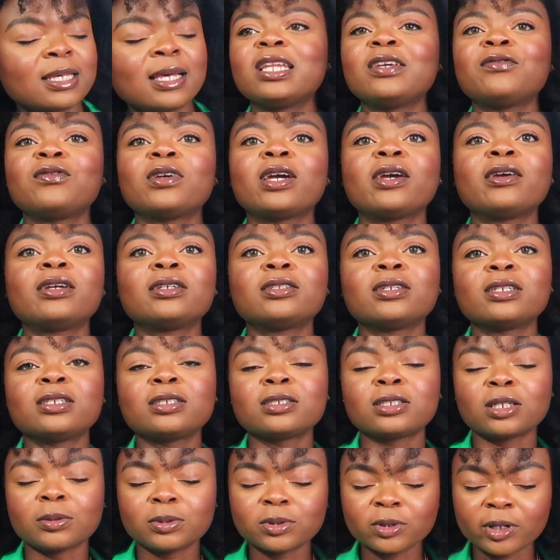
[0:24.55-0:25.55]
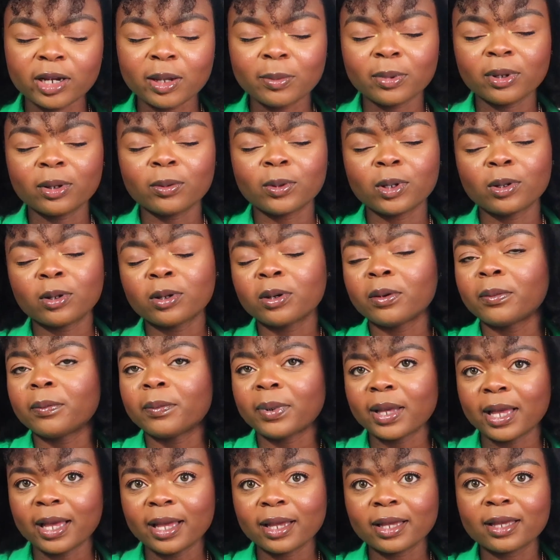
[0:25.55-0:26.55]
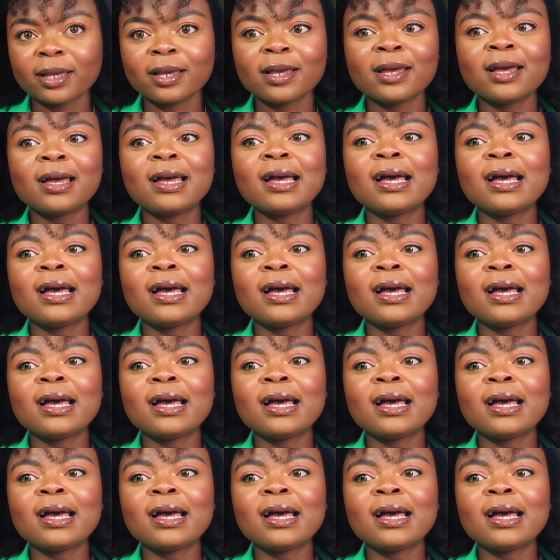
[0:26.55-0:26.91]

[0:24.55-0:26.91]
And if you're a returning subscriber, welcome back.